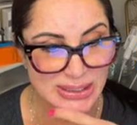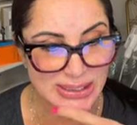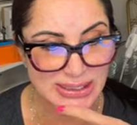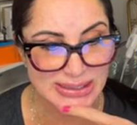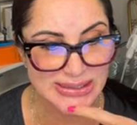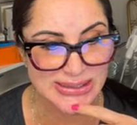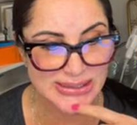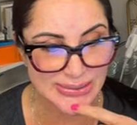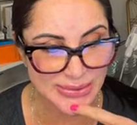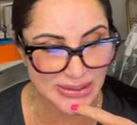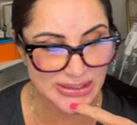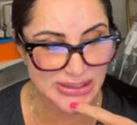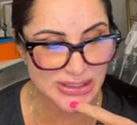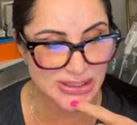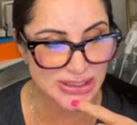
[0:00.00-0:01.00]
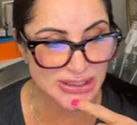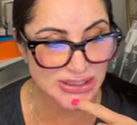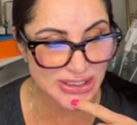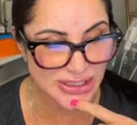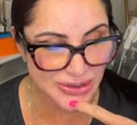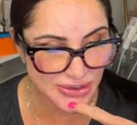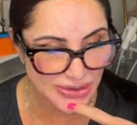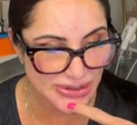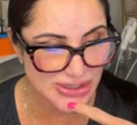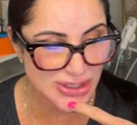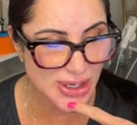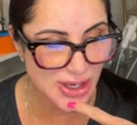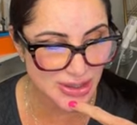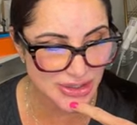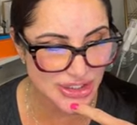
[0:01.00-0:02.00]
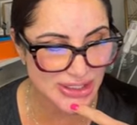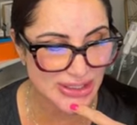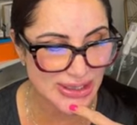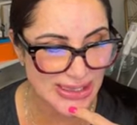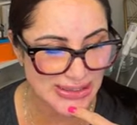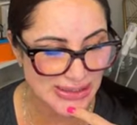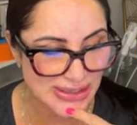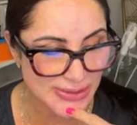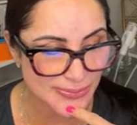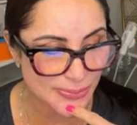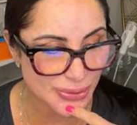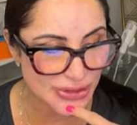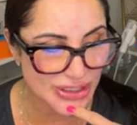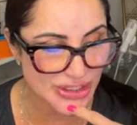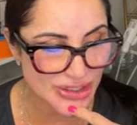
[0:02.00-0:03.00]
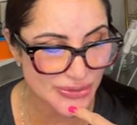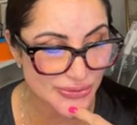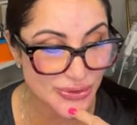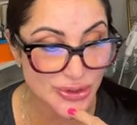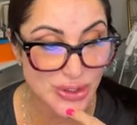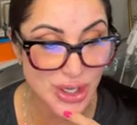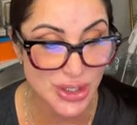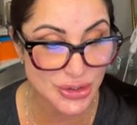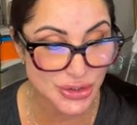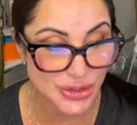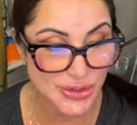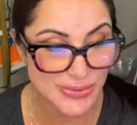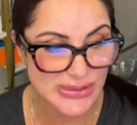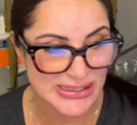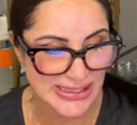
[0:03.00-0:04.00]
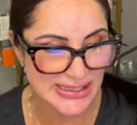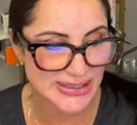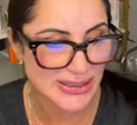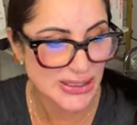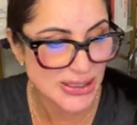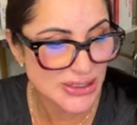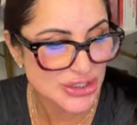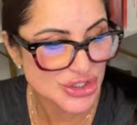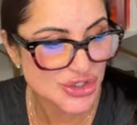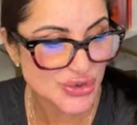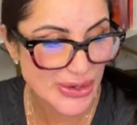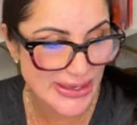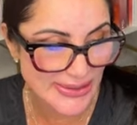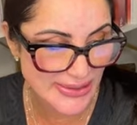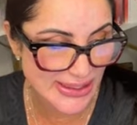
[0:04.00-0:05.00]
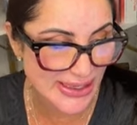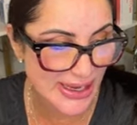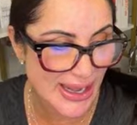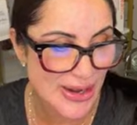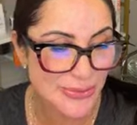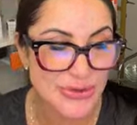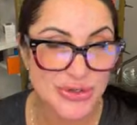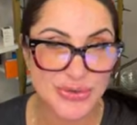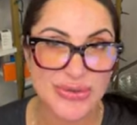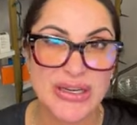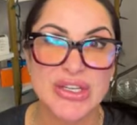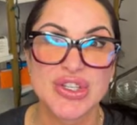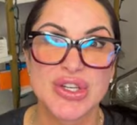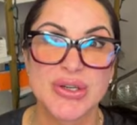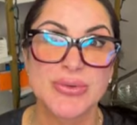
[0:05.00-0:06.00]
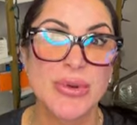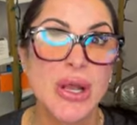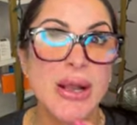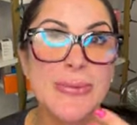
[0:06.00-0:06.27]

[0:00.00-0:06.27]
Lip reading: It stimulates continuous collagen and elastin production for long-term skin strengthening and rejuvenation.